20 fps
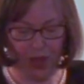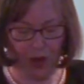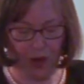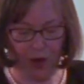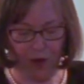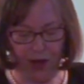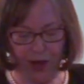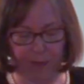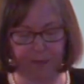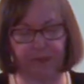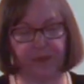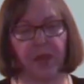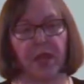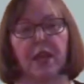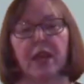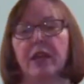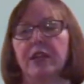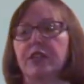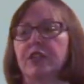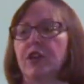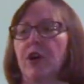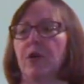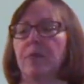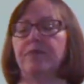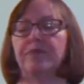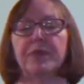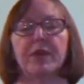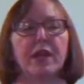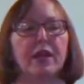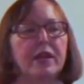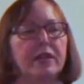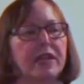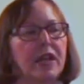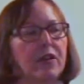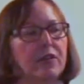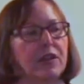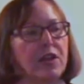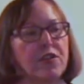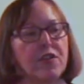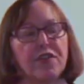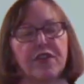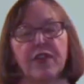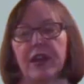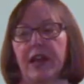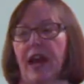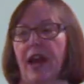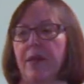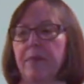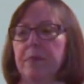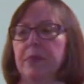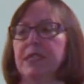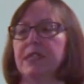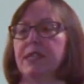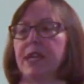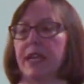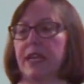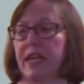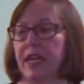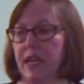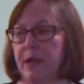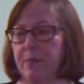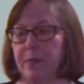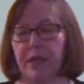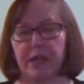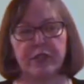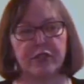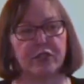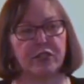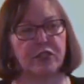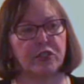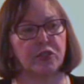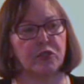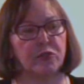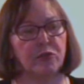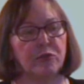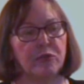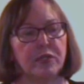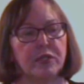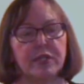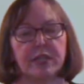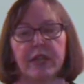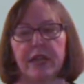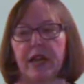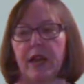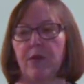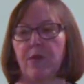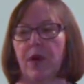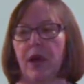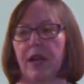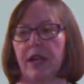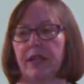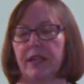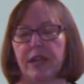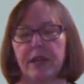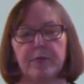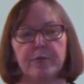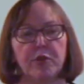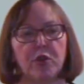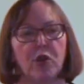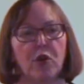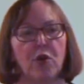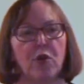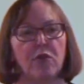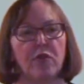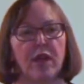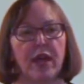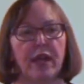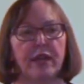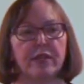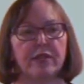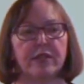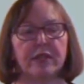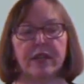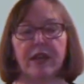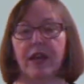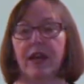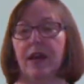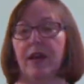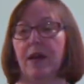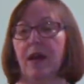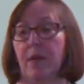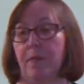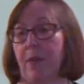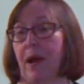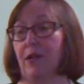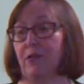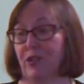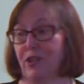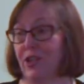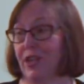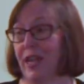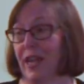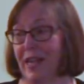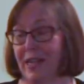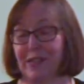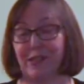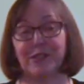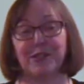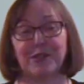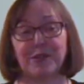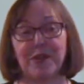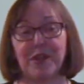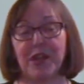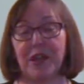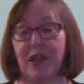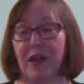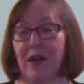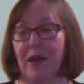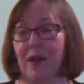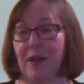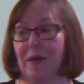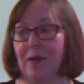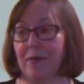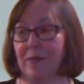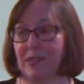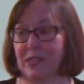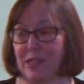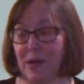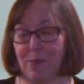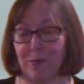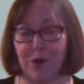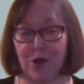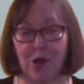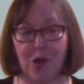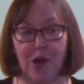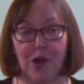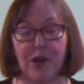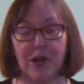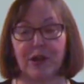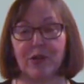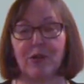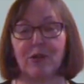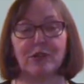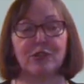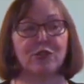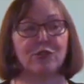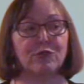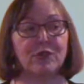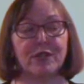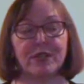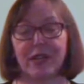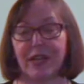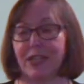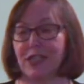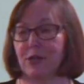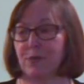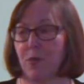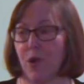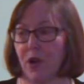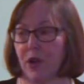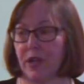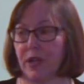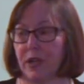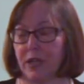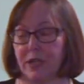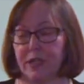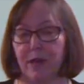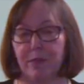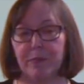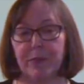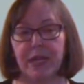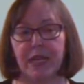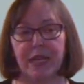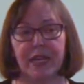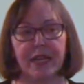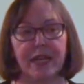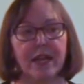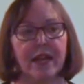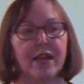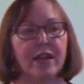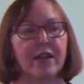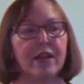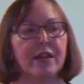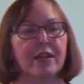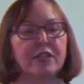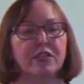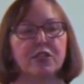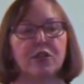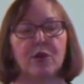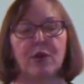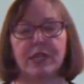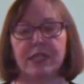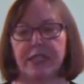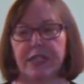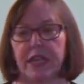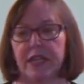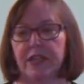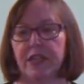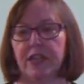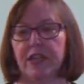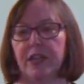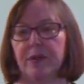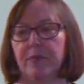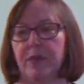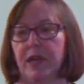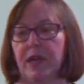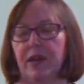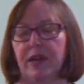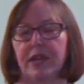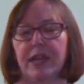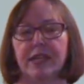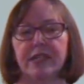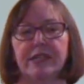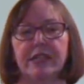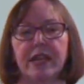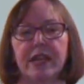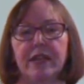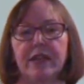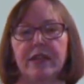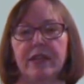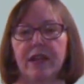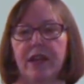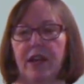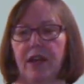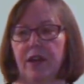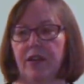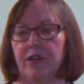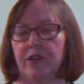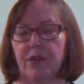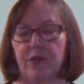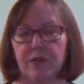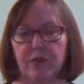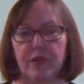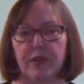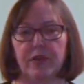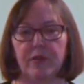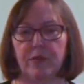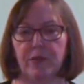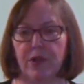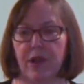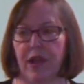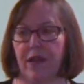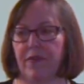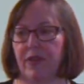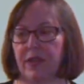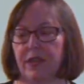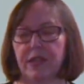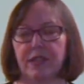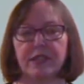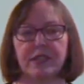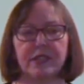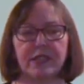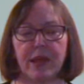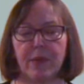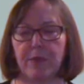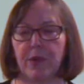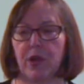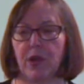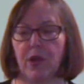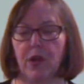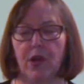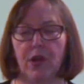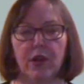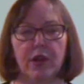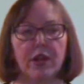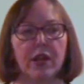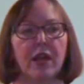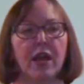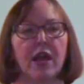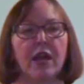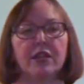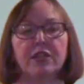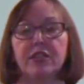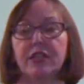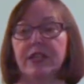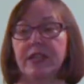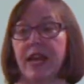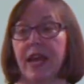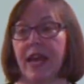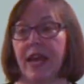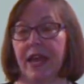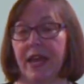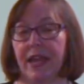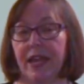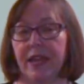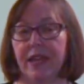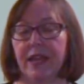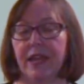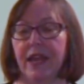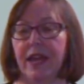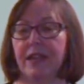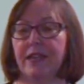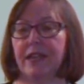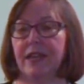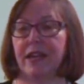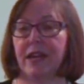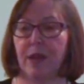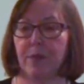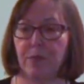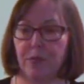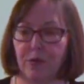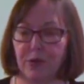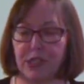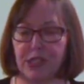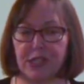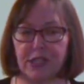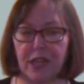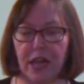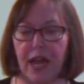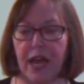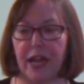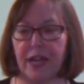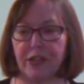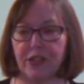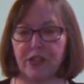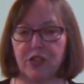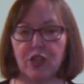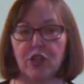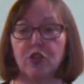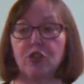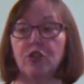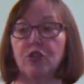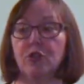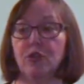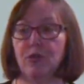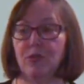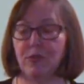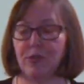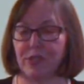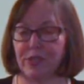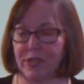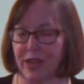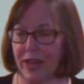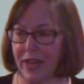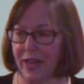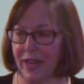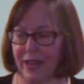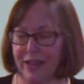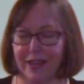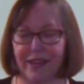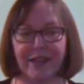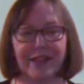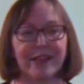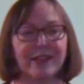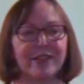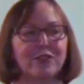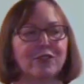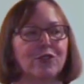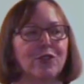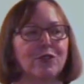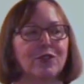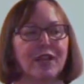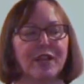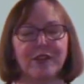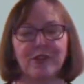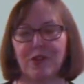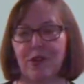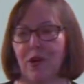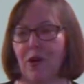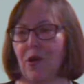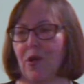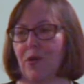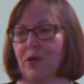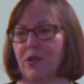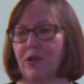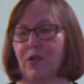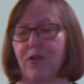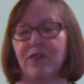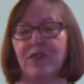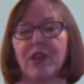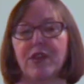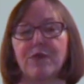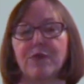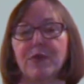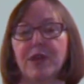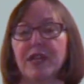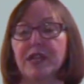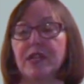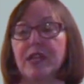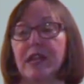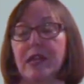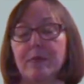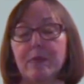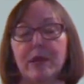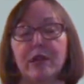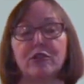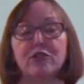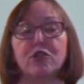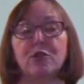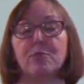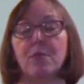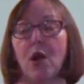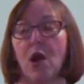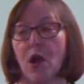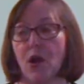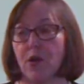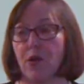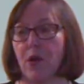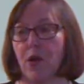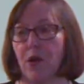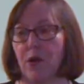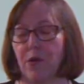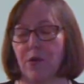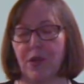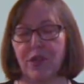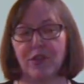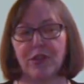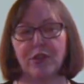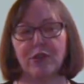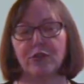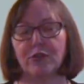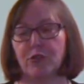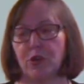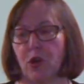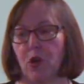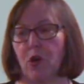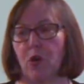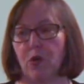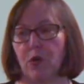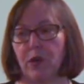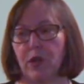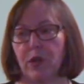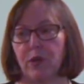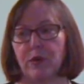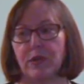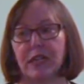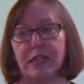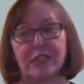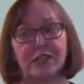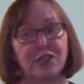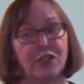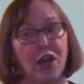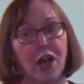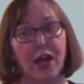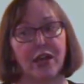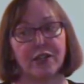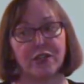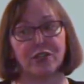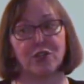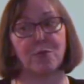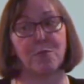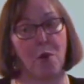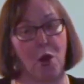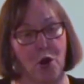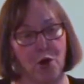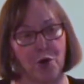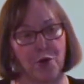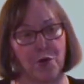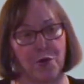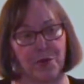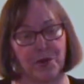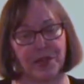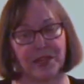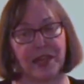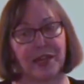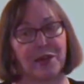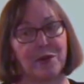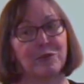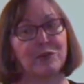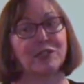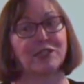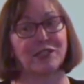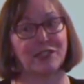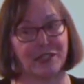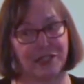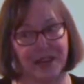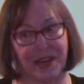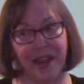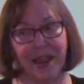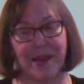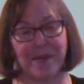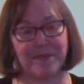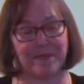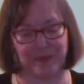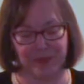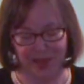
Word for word: All right. So now another thing, I've been sending emails to students and I want to let them know that uh, about today's uh, seminar and also tonight's marketing club meeting. So I sent an email and I said, uh, you know, we're having this seminar today and then I put slash Tuesday so they know, you know, if they read the email tomorrow, they'll know it, it's not tomorrow, that it was today.